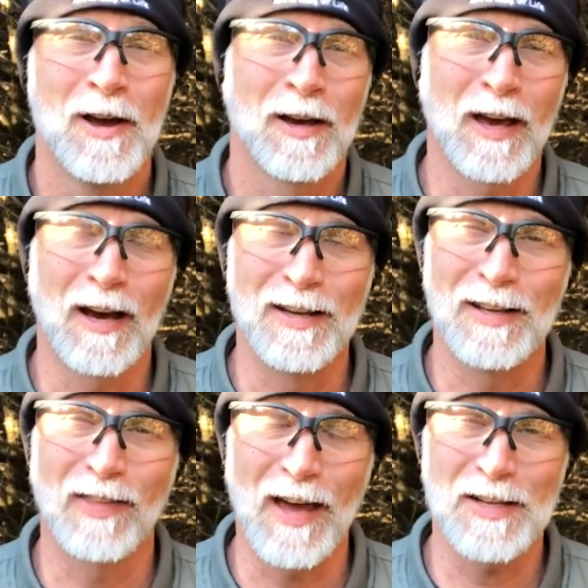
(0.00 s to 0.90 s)
Okay, I
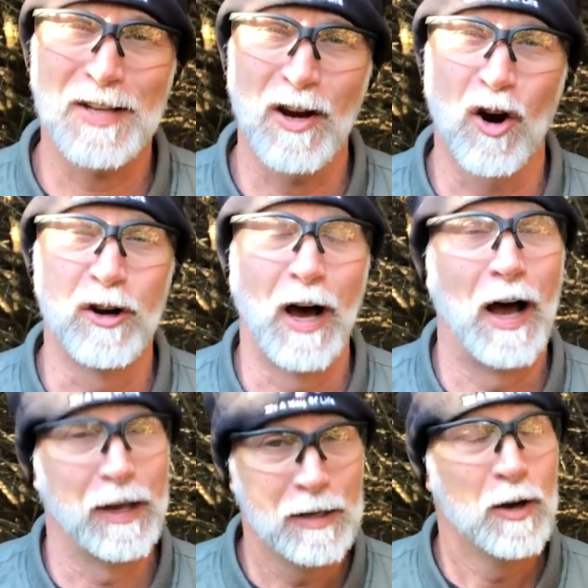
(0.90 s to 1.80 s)
did the
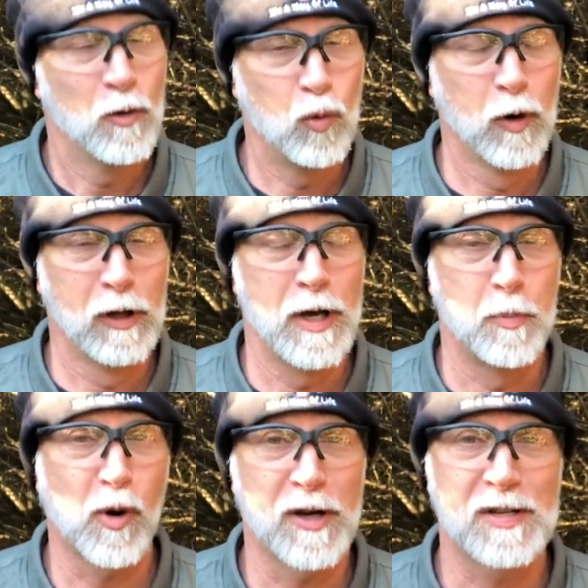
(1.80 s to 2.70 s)
SAR9, really
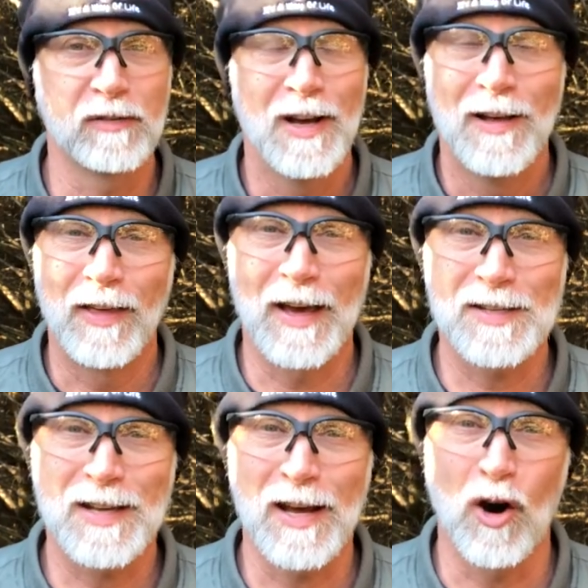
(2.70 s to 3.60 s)
impressive. The
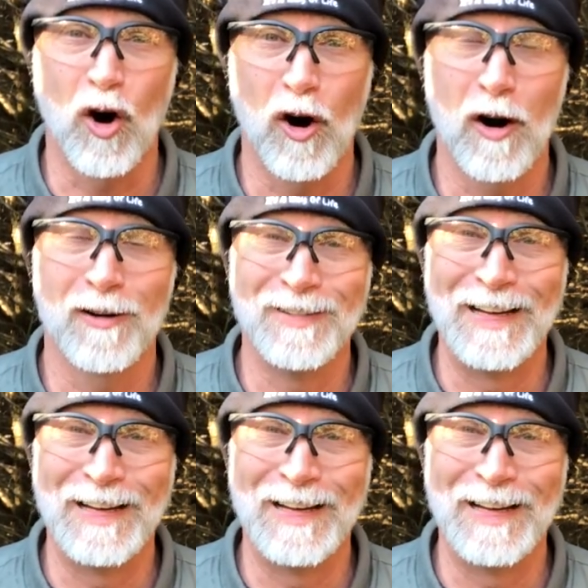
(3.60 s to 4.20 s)
SAR9X,